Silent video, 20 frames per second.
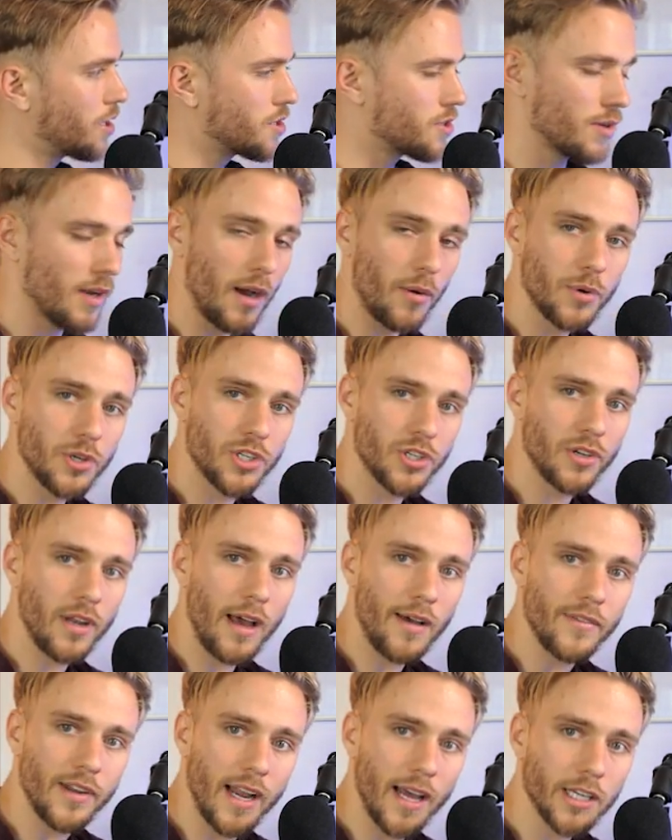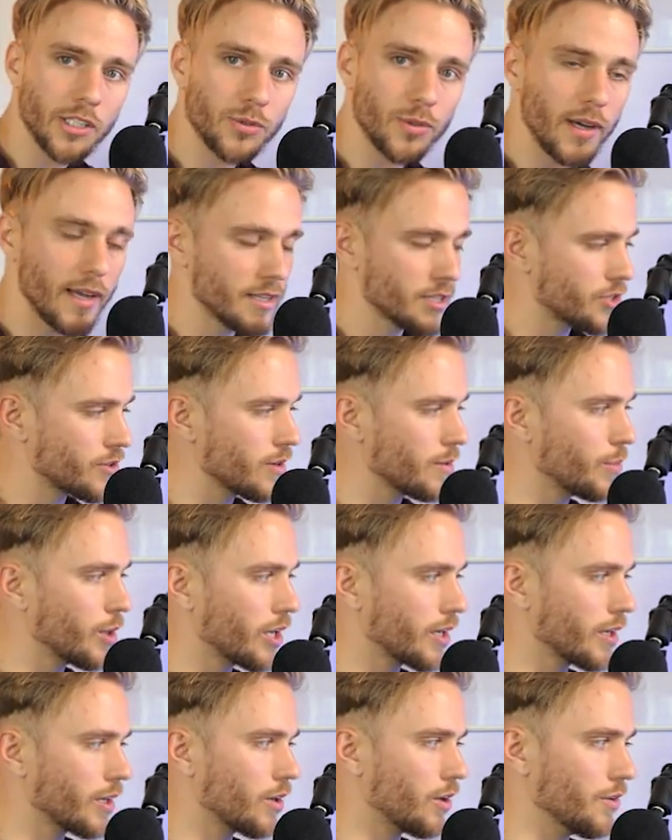So now we should have an actual S3
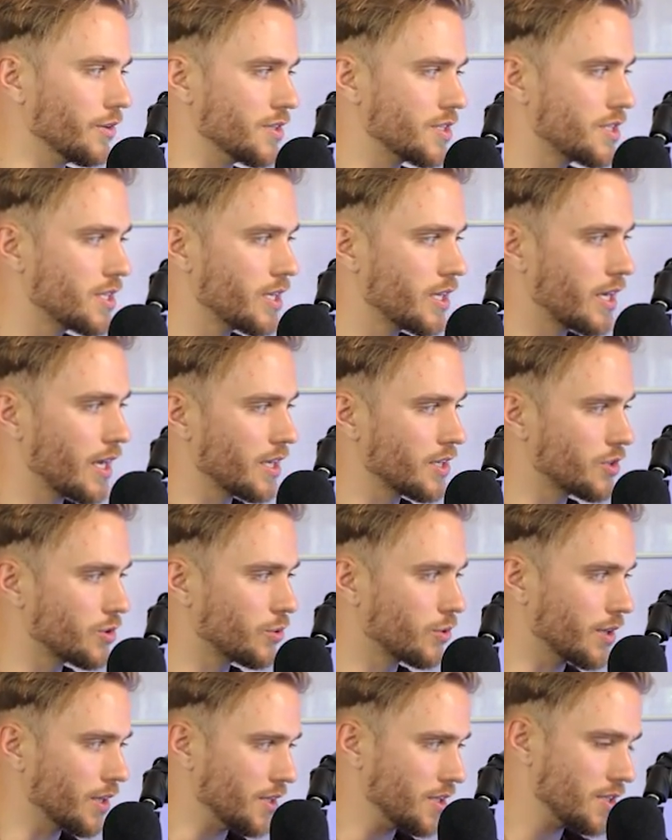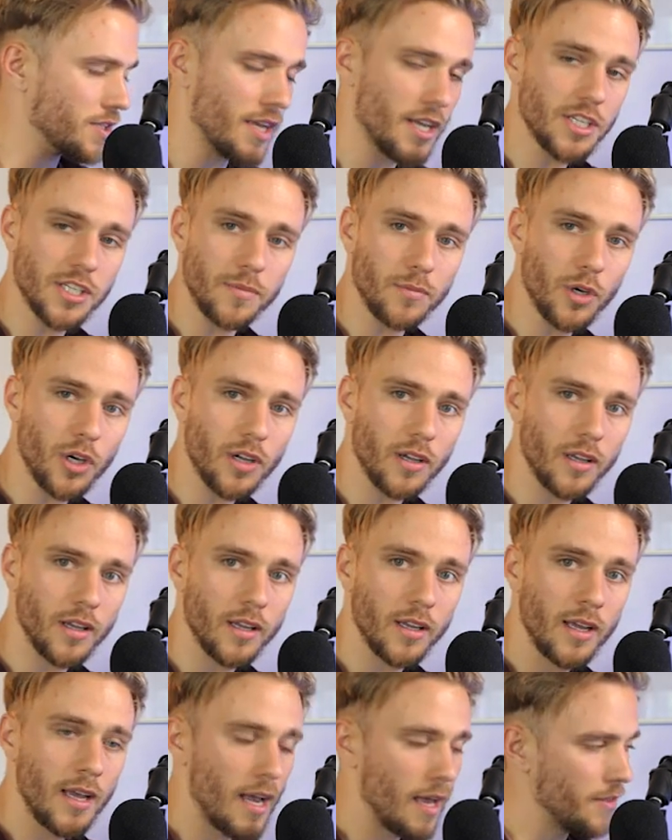bucket called the CDK toolkit staging
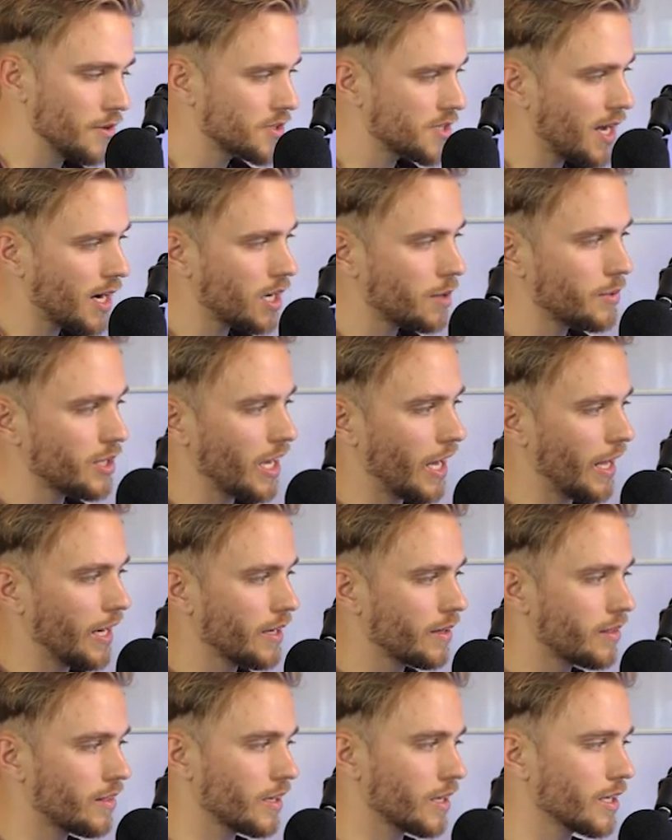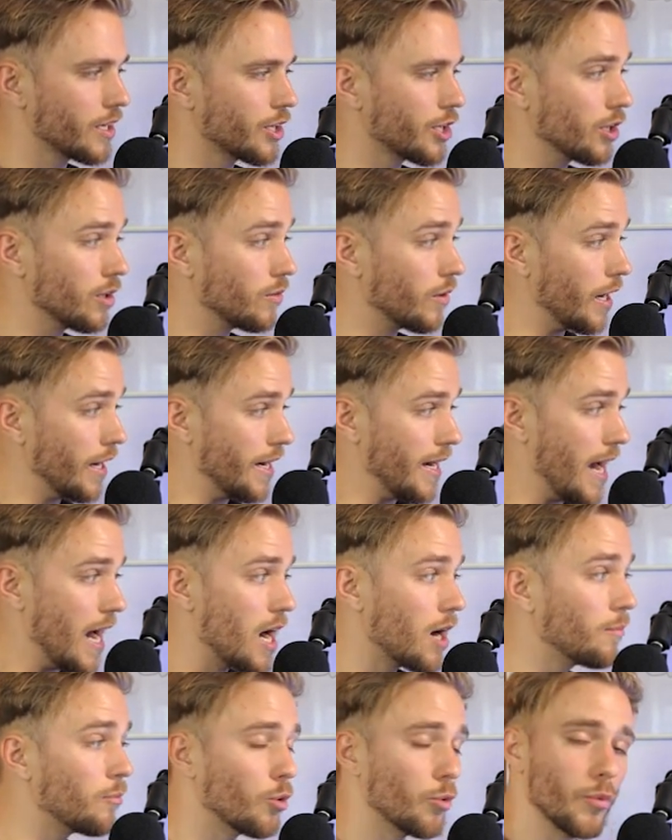bucket. And there's not going to be anything in here right
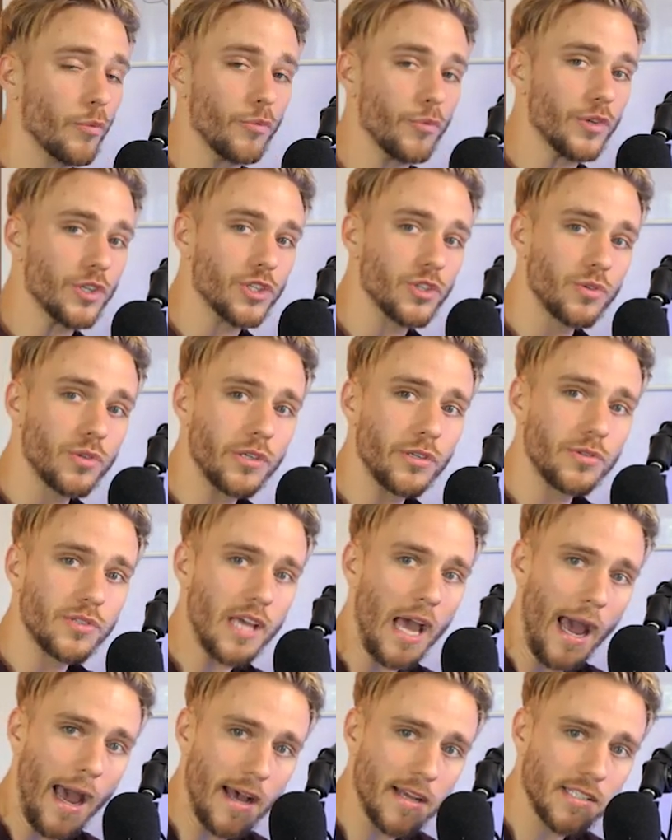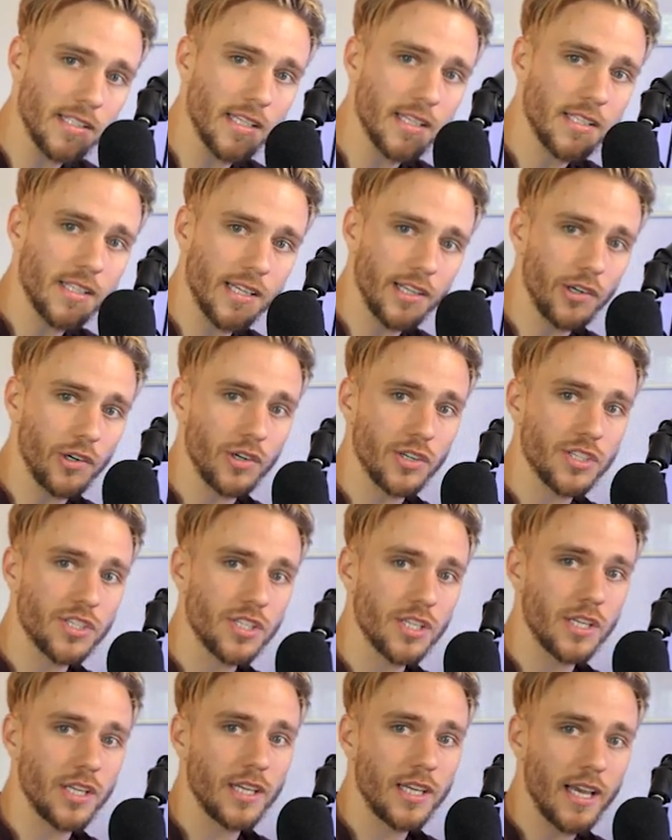now, but when we do use assets in our
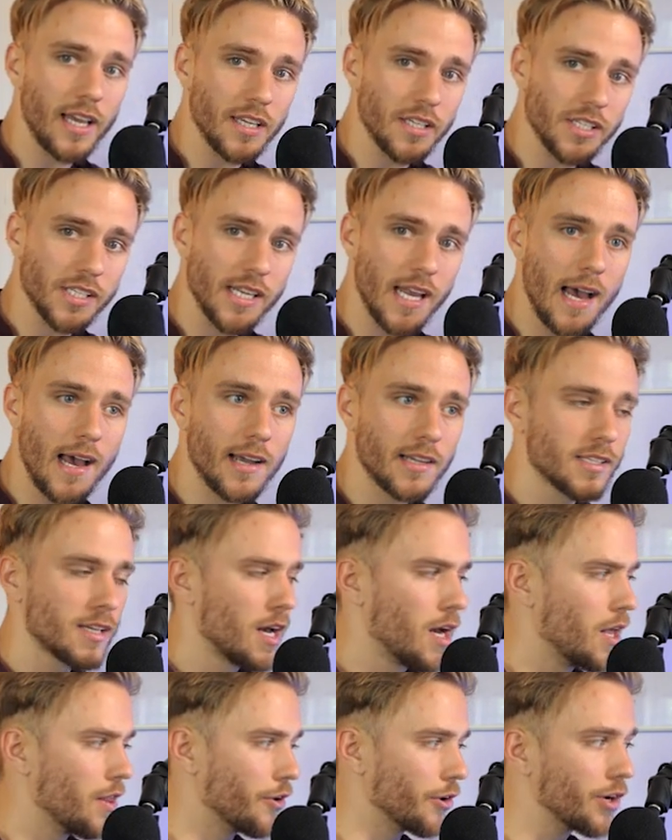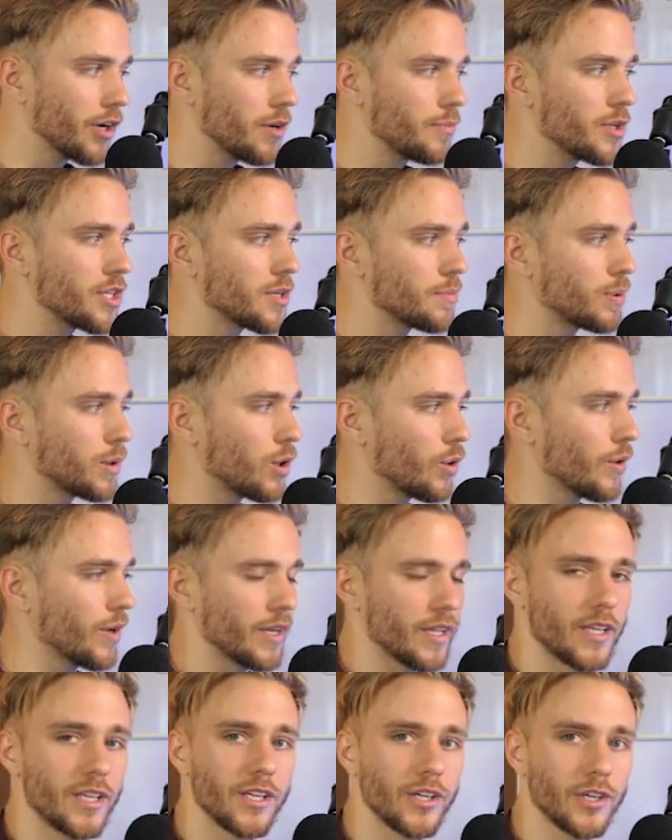CDK stacks, they're going to be
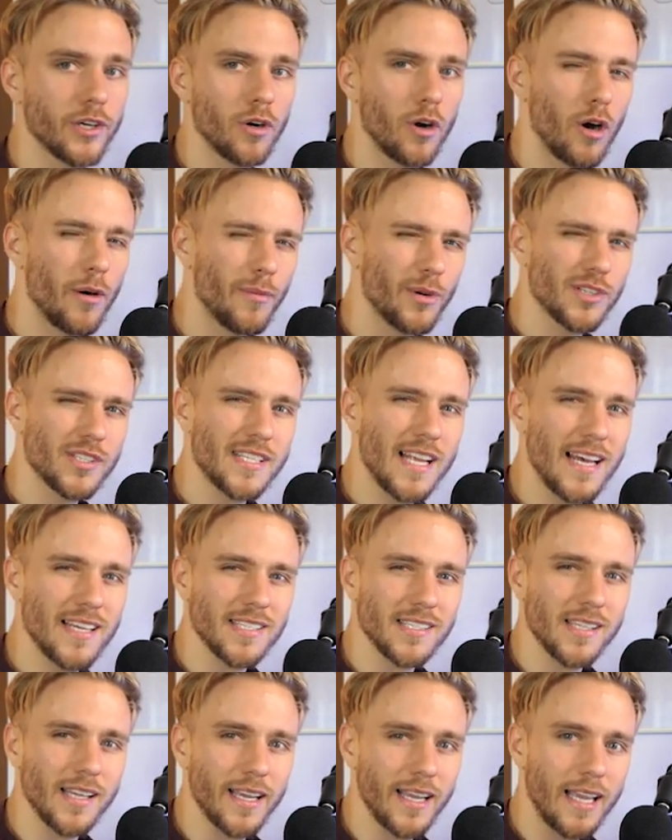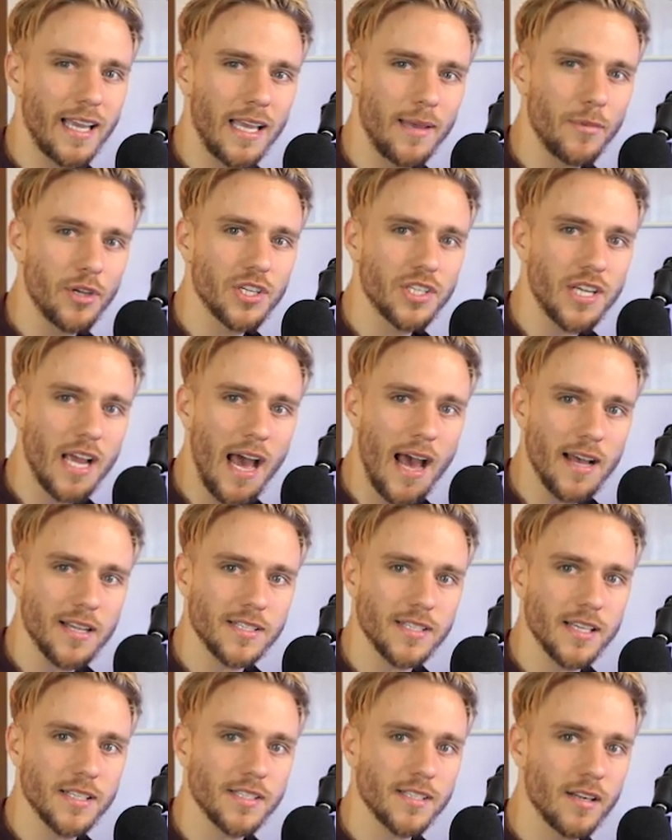deployed here almost as like image
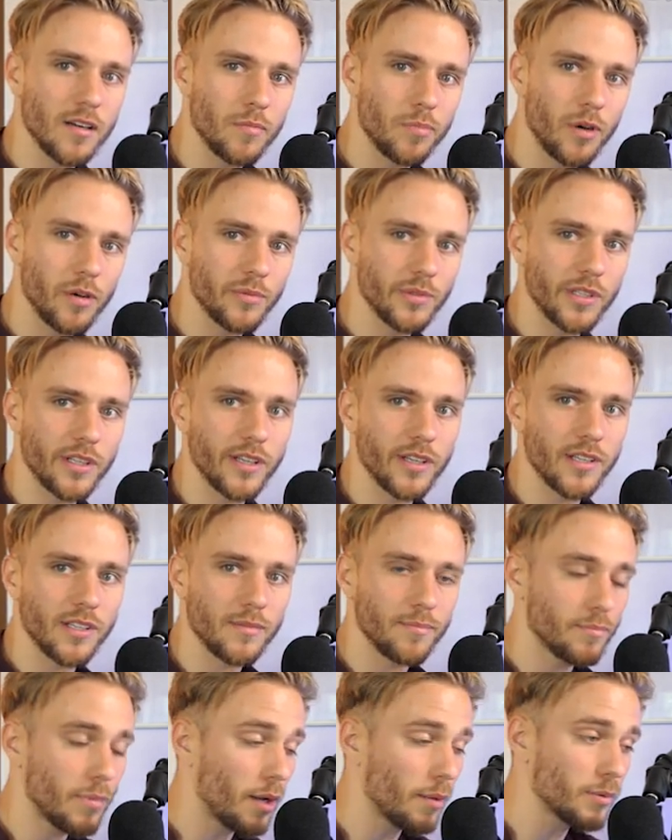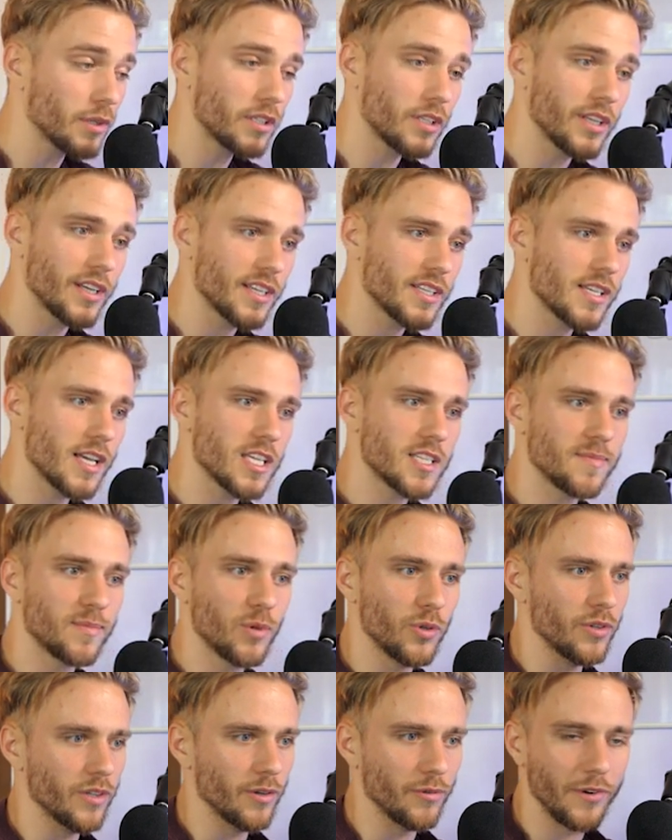assets that are publicly
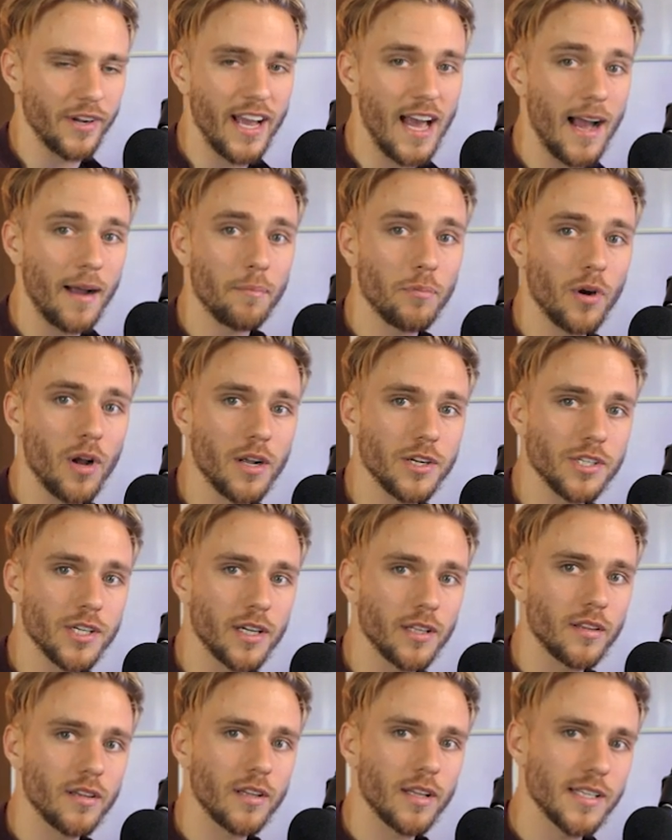accessible in a React project.